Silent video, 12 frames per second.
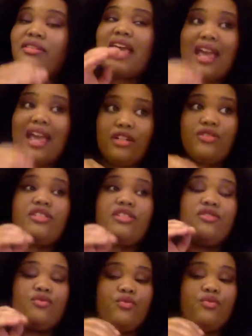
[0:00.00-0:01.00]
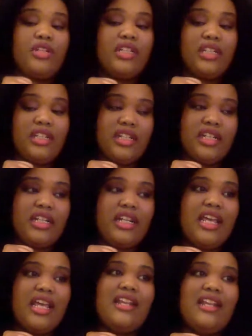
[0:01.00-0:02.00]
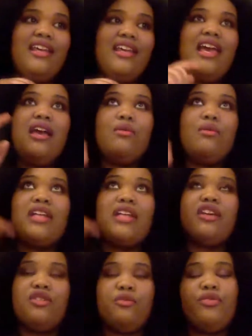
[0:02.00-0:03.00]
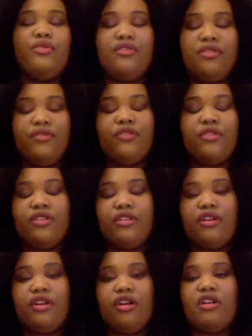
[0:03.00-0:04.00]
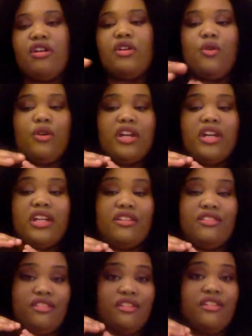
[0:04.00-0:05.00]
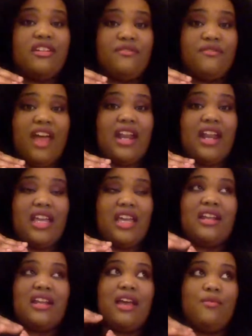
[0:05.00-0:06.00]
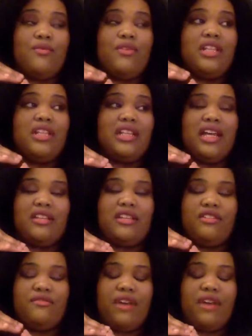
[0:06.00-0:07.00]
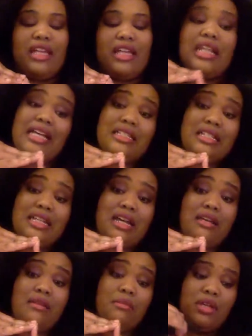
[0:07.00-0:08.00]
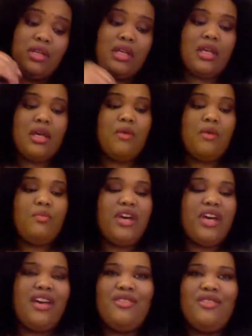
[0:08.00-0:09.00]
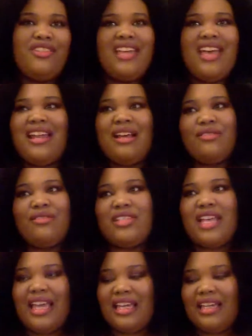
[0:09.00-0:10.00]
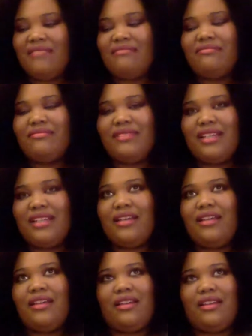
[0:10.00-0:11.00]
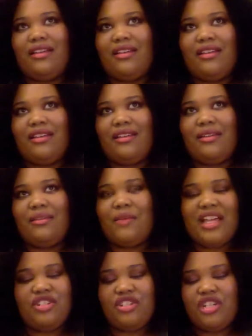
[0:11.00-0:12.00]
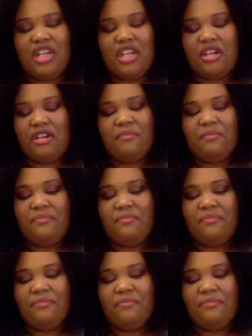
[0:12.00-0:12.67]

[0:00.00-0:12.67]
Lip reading: The actress is really good. And I saw the preview for her and Gorgon. They're going to fight again. I really liked their fight last time. But other than that, I was like, why is she here?